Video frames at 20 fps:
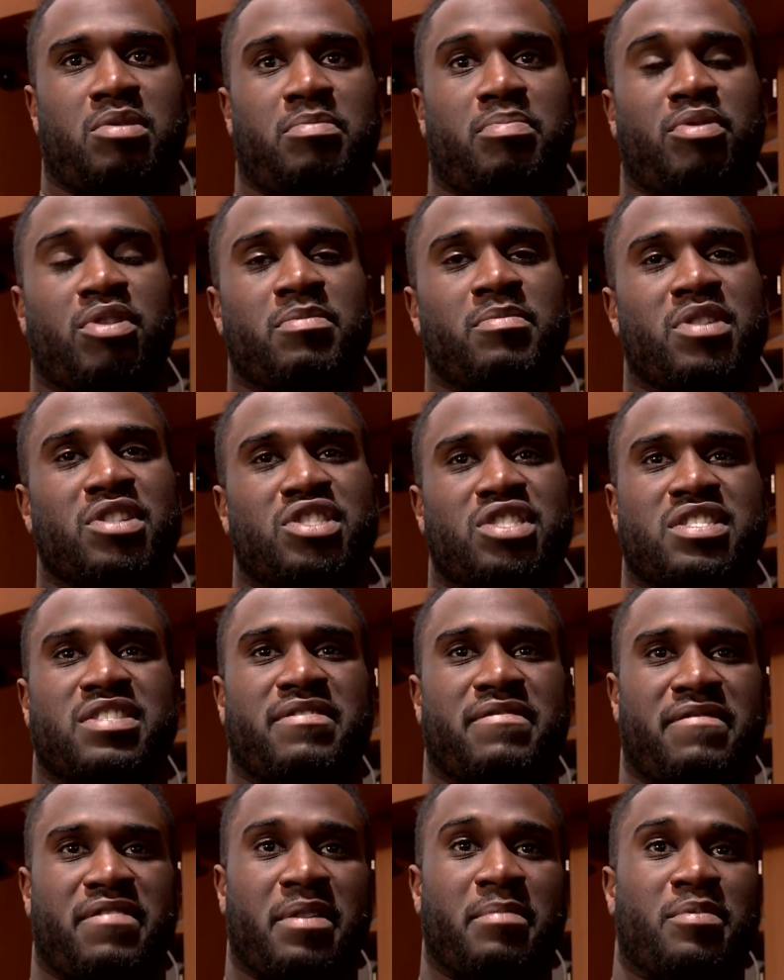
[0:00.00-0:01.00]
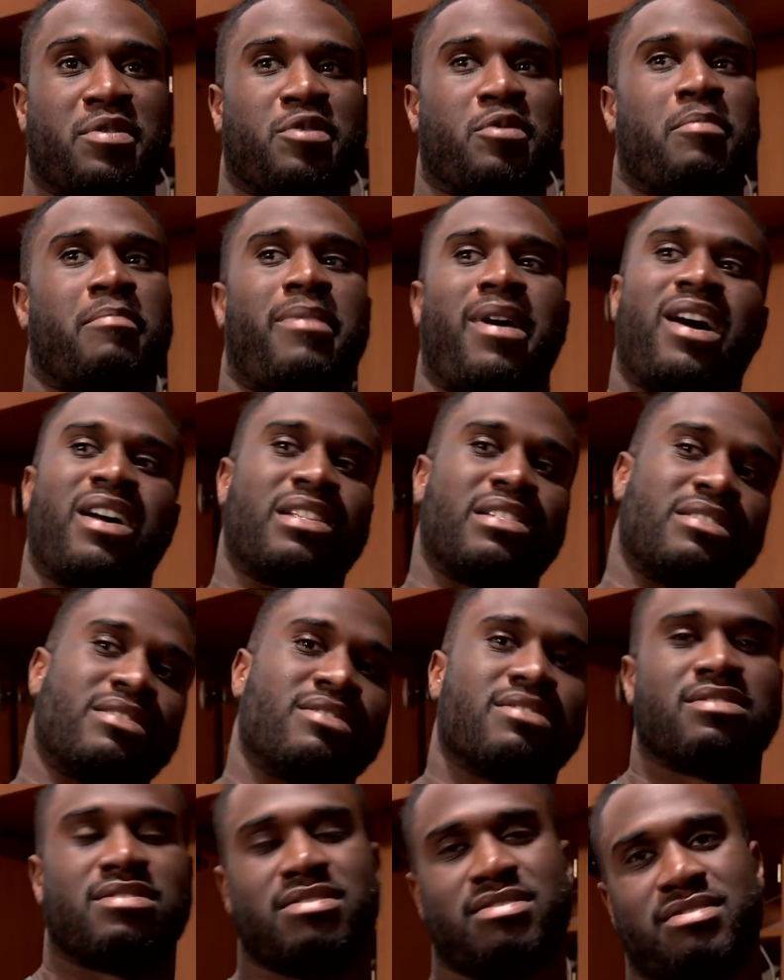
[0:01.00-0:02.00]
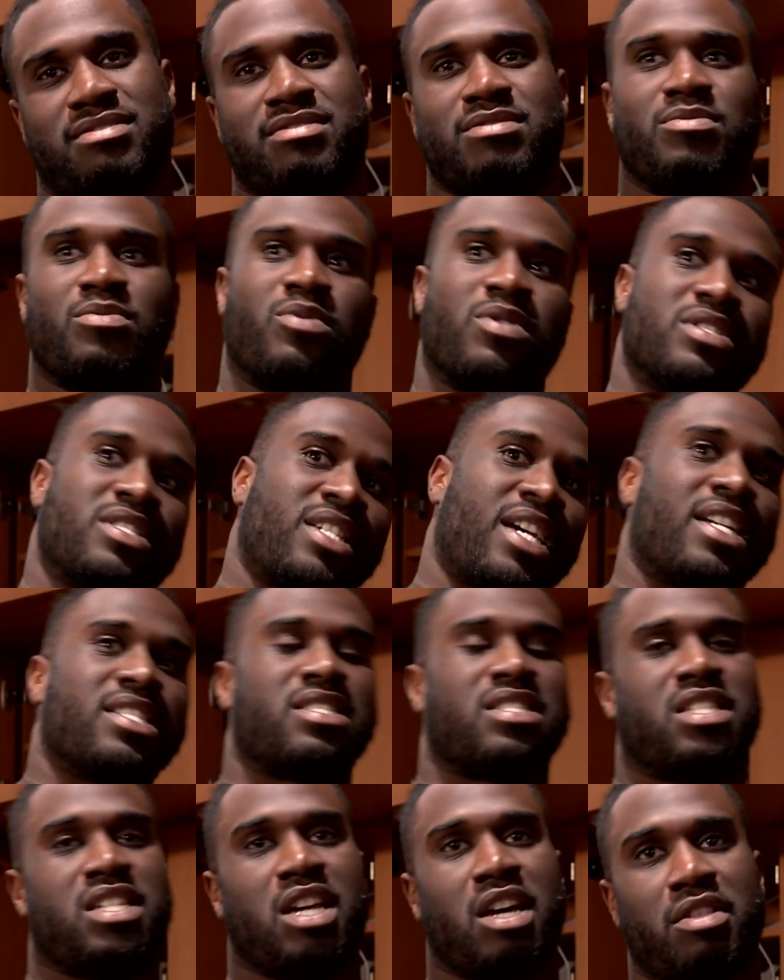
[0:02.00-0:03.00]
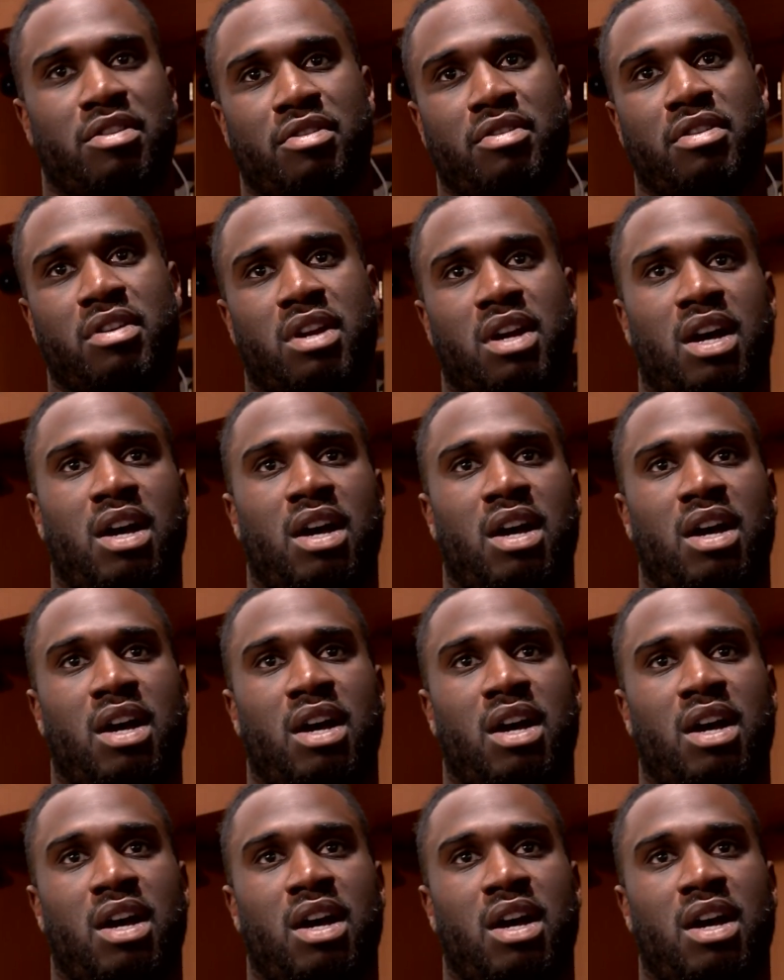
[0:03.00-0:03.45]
Pretty much just flipping your body one side to the other.